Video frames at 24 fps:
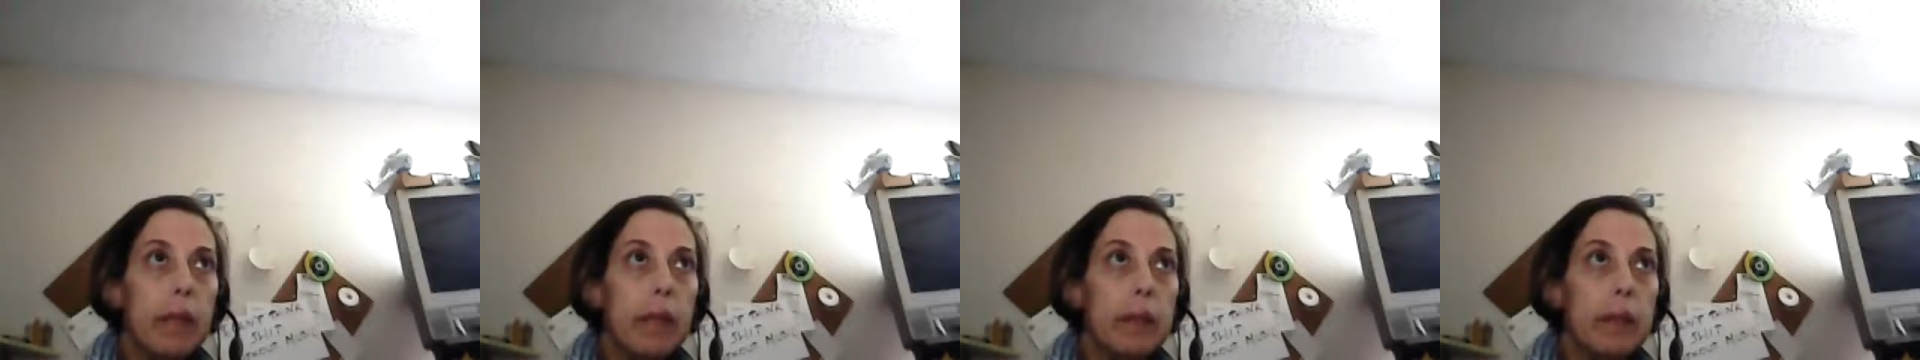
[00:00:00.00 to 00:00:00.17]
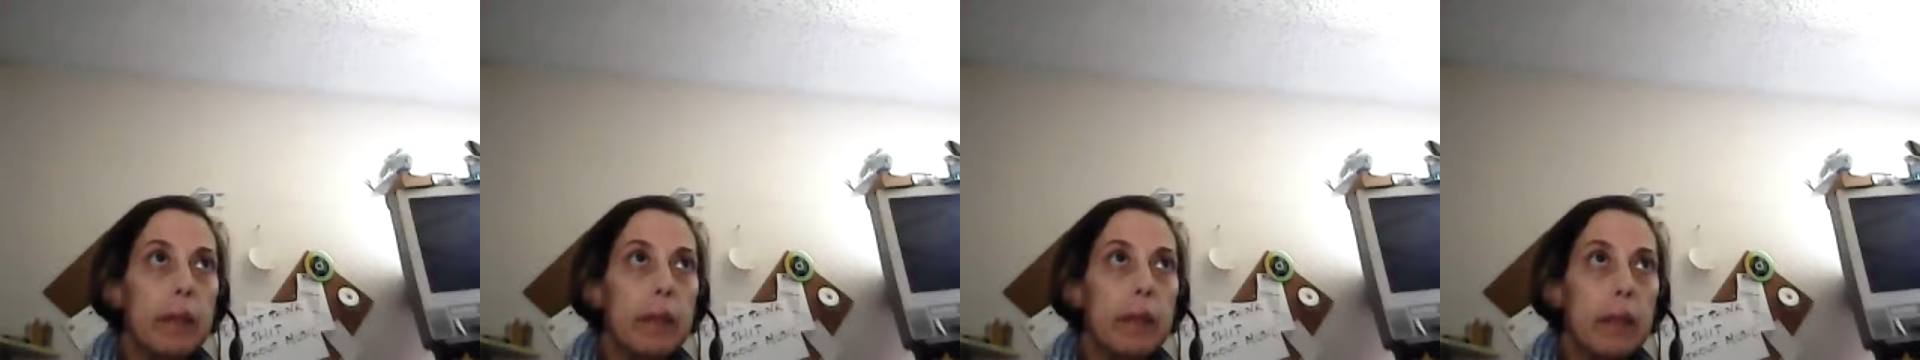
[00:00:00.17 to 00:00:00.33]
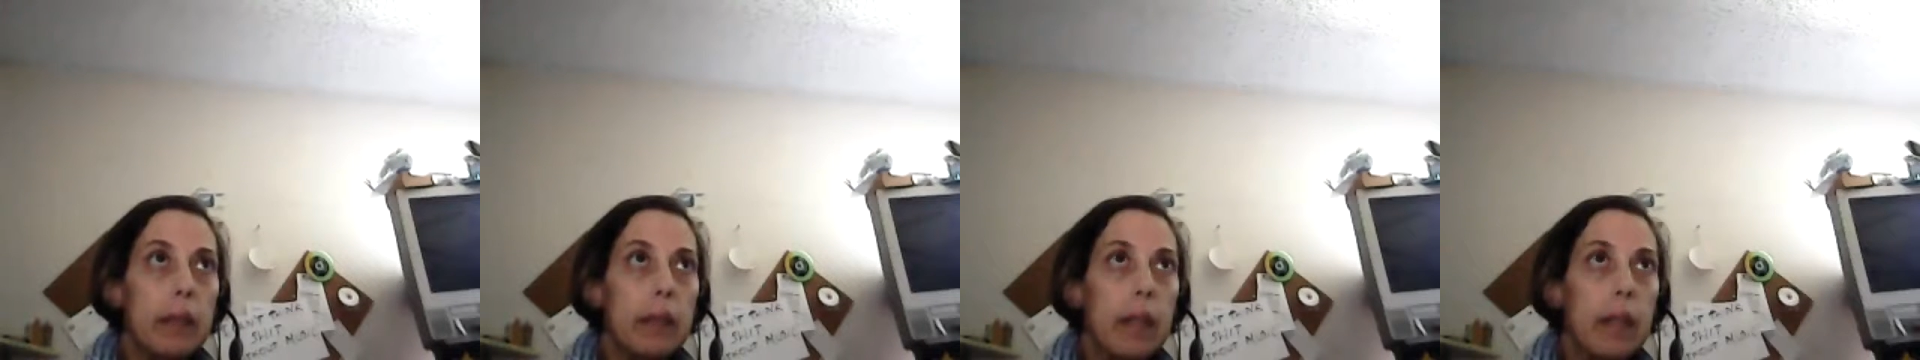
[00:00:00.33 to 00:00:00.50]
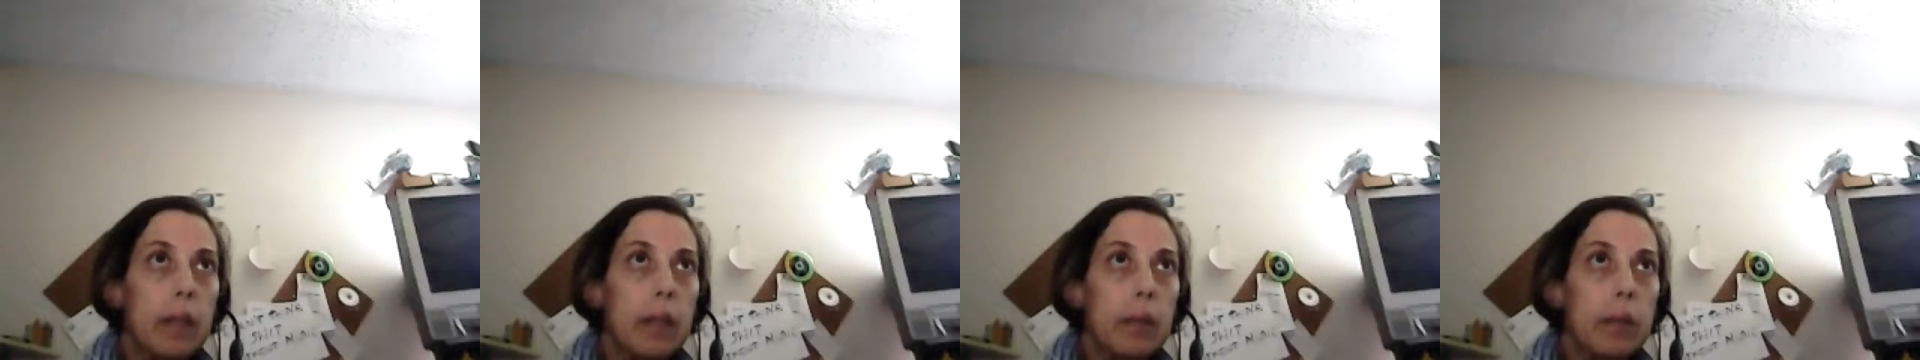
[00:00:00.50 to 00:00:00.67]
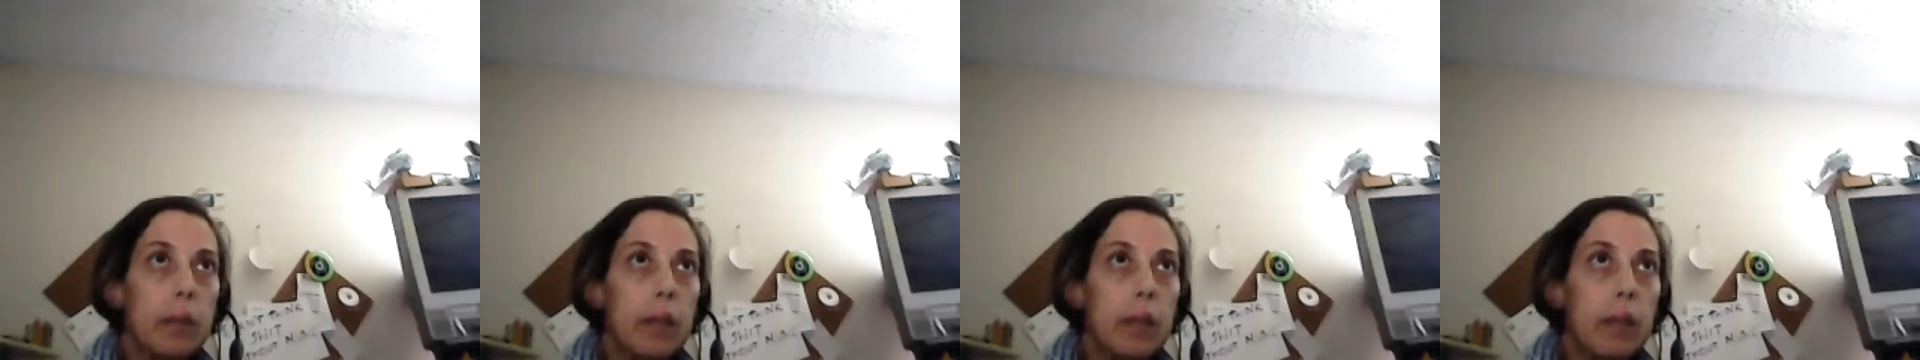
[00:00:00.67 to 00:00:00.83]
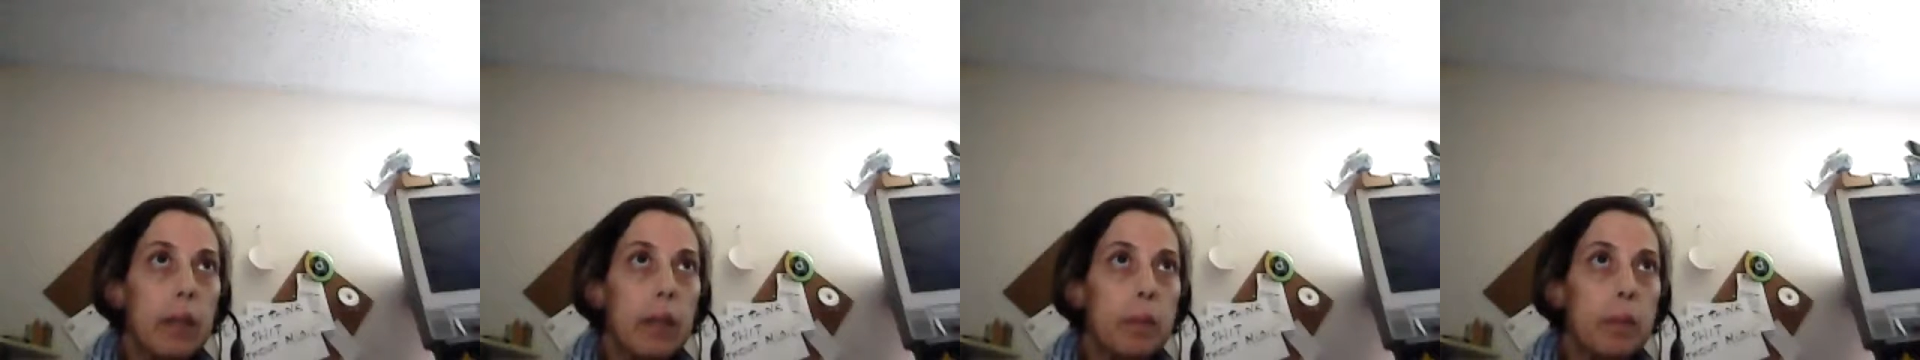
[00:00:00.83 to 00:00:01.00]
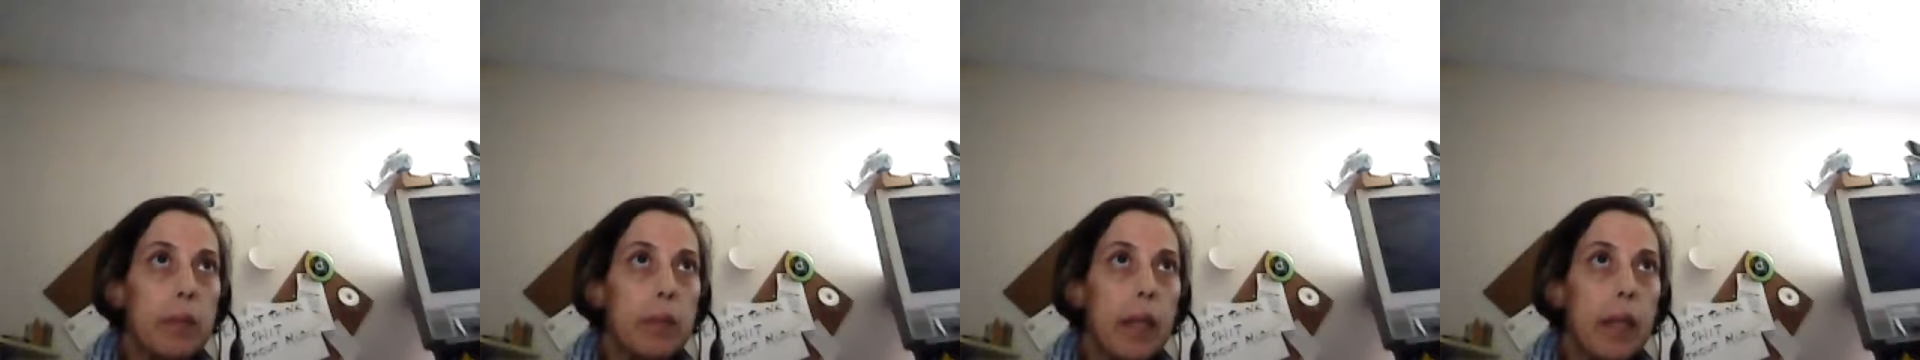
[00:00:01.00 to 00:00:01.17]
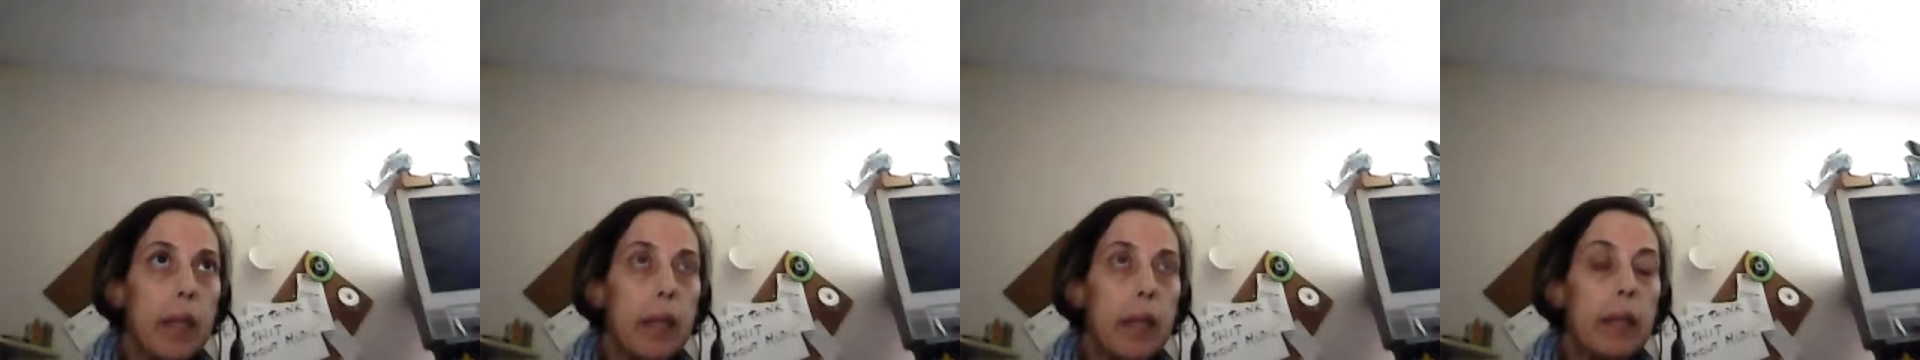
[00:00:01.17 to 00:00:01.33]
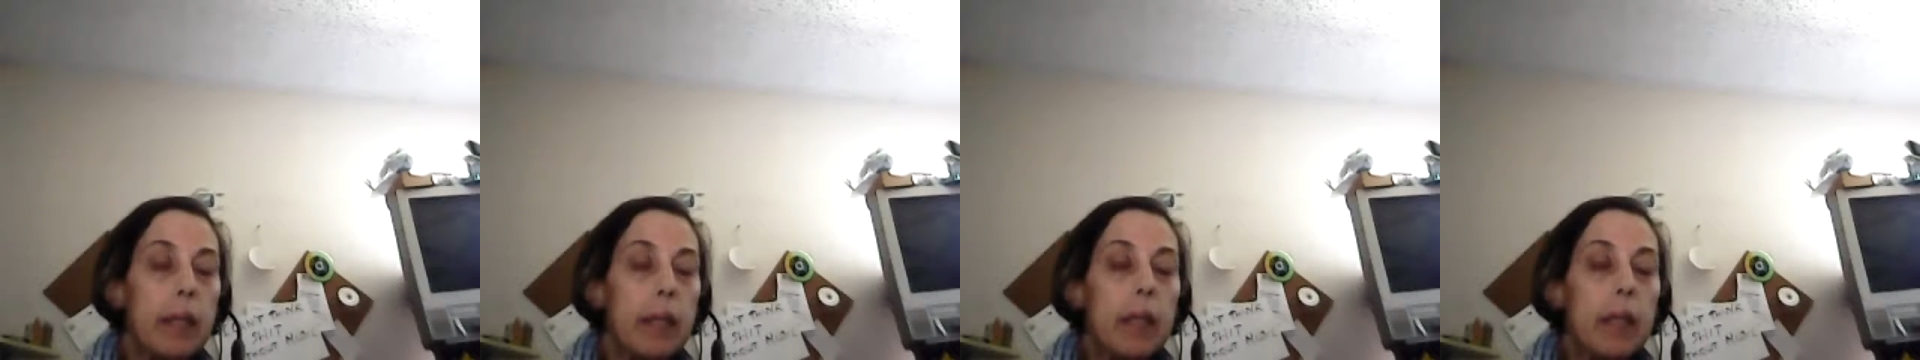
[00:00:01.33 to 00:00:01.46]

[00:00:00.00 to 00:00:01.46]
he got really upset,